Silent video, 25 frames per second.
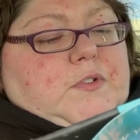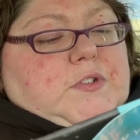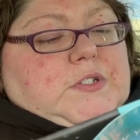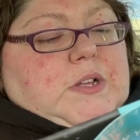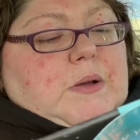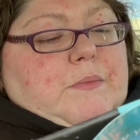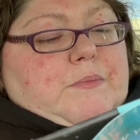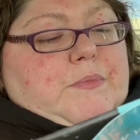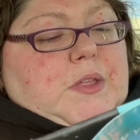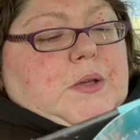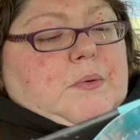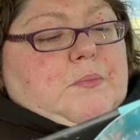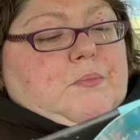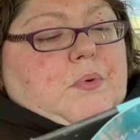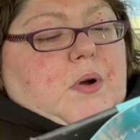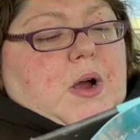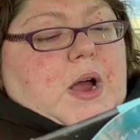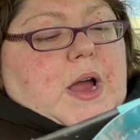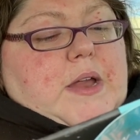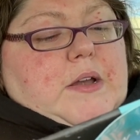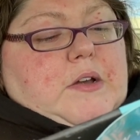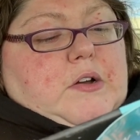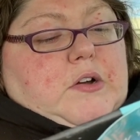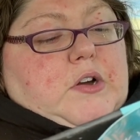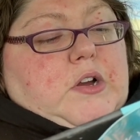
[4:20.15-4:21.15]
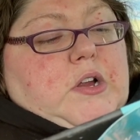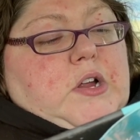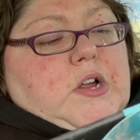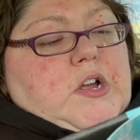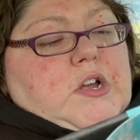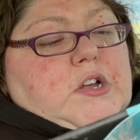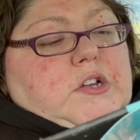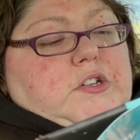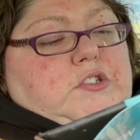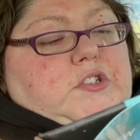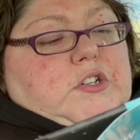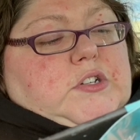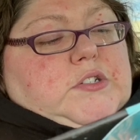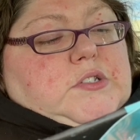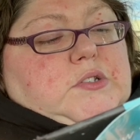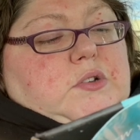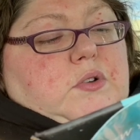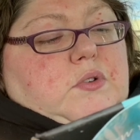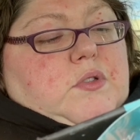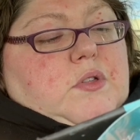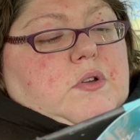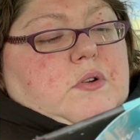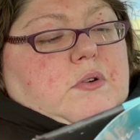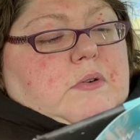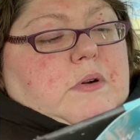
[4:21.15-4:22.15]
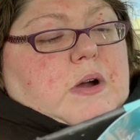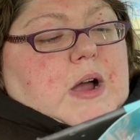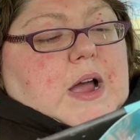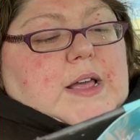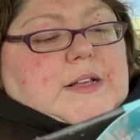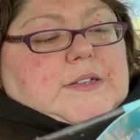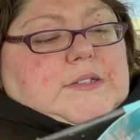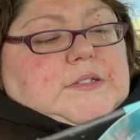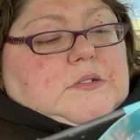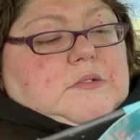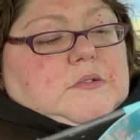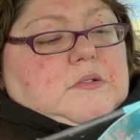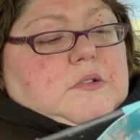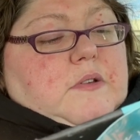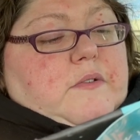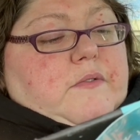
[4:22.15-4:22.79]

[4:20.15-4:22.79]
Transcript: something brighter just on the horizon.